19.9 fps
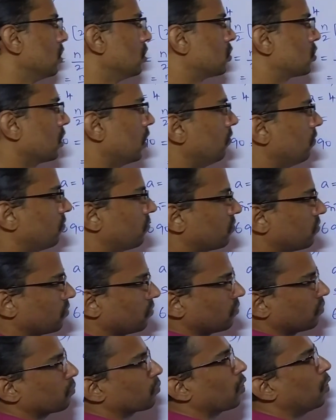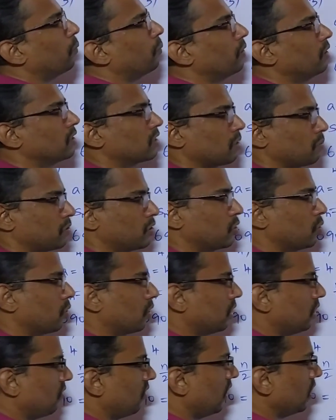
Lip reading: So I've properly substituted the